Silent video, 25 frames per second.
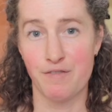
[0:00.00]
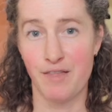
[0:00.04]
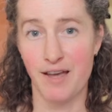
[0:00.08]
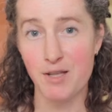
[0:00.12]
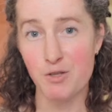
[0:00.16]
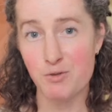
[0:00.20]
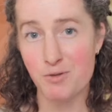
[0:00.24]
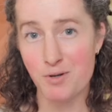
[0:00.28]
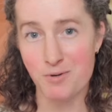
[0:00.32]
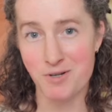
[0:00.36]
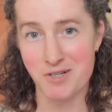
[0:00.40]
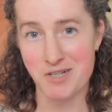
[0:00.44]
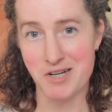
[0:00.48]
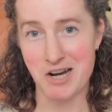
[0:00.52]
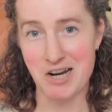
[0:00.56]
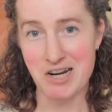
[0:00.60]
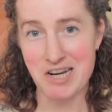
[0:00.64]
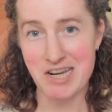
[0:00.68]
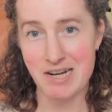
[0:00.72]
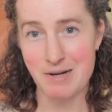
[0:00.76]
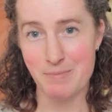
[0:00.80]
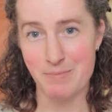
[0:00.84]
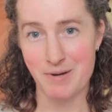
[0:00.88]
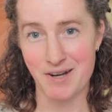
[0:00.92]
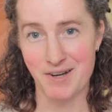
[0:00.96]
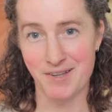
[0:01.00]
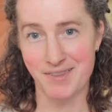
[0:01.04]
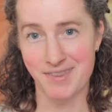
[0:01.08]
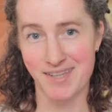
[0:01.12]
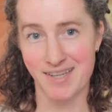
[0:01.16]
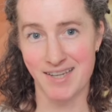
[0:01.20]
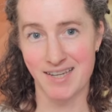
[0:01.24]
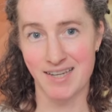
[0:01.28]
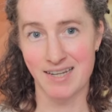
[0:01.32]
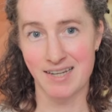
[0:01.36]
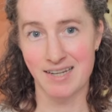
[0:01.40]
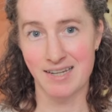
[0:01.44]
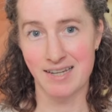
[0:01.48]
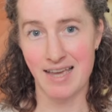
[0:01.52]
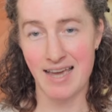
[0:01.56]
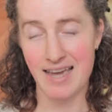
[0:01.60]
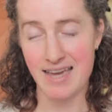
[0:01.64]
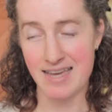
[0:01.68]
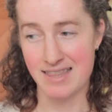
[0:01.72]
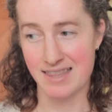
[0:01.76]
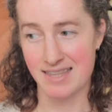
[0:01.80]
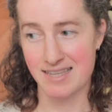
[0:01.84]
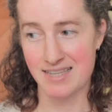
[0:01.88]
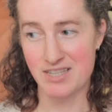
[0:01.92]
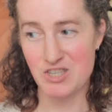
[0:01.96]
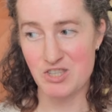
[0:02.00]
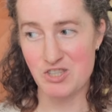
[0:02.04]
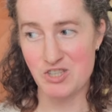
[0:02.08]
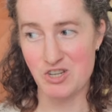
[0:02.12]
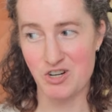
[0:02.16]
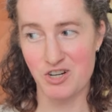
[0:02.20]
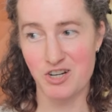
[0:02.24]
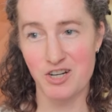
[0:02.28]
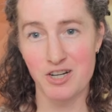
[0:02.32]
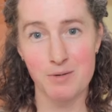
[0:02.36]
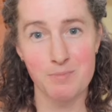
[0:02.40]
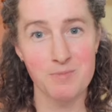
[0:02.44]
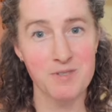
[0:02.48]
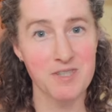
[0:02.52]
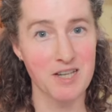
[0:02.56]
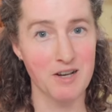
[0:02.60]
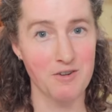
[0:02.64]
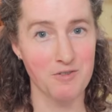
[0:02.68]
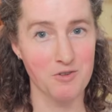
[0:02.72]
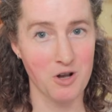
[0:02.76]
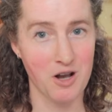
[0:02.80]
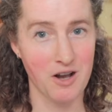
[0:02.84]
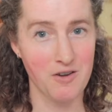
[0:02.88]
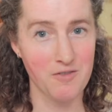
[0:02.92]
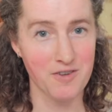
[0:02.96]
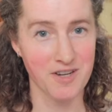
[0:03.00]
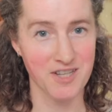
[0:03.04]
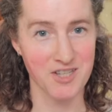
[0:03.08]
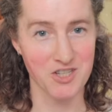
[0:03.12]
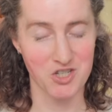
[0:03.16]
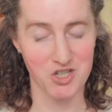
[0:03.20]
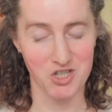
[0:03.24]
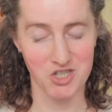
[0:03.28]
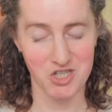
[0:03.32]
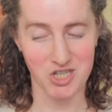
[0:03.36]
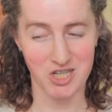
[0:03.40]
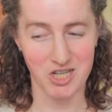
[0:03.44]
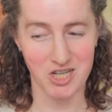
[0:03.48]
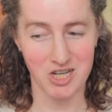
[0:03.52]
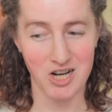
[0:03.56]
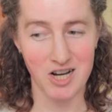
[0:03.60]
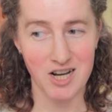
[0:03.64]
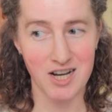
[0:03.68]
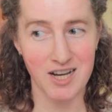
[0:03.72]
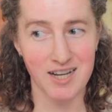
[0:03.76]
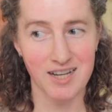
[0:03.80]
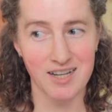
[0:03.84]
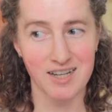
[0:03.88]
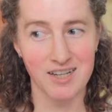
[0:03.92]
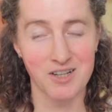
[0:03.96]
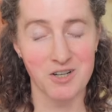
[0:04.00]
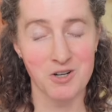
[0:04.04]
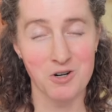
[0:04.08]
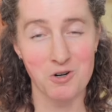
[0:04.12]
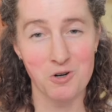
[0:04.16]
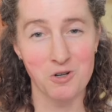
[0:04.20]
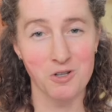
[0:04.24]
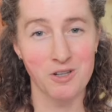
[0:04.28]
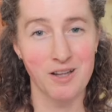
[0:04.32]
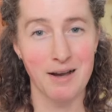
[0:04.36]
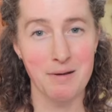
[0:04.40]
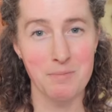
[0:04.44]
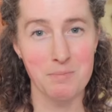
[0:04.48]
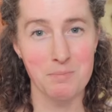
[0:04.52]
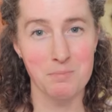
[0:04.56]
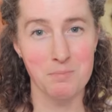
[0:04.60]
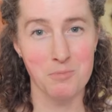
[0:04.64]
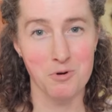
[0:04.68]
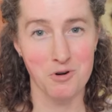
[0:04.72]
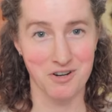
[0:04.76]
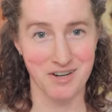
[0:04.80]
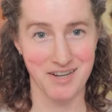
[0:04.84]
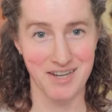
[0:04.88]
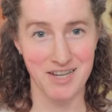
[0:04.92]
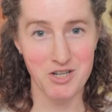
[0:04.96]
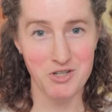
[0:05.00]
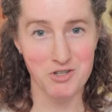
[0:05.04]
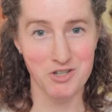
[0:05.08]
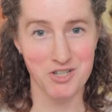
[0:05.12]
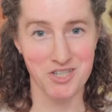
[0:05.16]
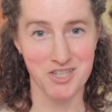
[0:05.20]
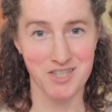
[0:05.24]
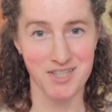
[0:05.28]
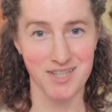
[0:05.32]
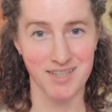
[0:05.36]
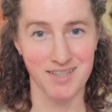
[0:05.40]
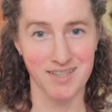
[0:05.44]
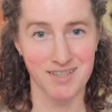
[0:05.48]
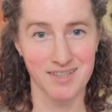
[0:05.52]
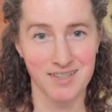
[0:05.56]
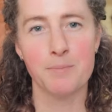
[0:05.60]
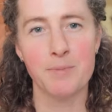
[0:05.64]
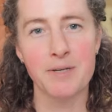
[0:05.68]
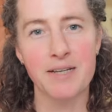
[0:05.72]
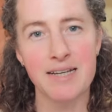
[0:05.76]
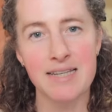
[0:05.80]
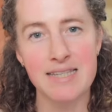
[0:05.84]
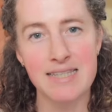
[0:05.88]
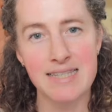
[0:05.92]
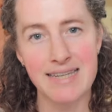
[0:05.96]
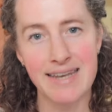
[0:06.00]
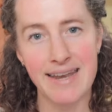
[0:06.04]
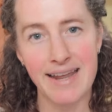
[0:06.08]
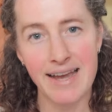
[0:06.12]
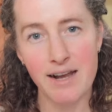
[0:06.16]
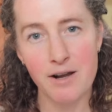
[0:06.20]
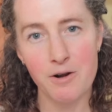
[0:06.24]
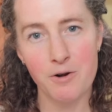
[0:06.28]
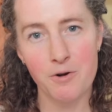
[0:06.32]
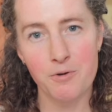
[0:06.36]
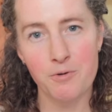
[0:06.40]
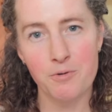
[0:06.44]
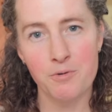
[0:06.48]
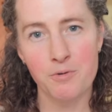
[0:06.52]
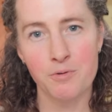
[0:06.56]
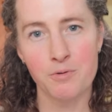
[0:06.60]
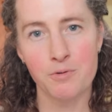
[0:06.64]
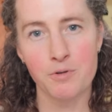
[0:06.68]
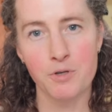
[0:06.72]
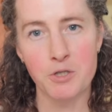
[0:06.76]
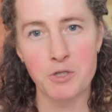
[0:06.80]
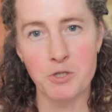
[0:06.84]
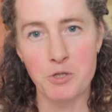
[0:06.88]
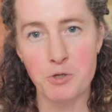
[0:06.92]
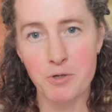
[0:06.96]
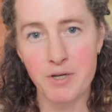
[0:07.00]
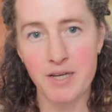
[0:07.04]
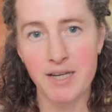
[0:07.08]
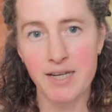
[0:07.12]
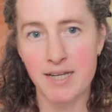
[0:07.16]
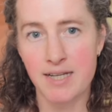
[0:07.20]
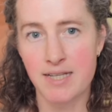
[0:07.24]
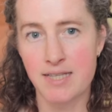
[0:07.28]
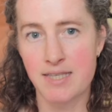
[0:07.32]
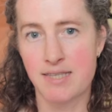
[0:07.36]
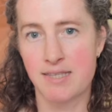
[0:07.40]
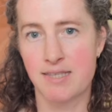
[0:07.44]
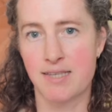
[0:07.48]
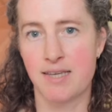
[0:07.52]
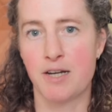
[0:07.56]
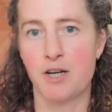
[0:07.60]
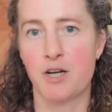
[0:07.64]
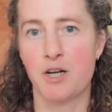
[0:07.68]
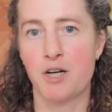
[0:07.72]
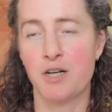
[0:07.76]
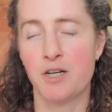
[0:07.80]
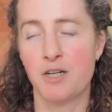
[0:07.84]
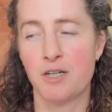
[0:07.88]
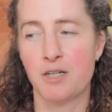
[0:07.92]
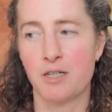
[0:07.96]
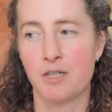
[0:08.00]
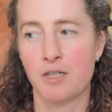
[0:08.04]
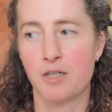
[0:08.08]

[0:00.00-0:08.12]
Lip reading: that's what we're talking about, then hey, this term self-confidence just got a whole lot more interesting because now you can consider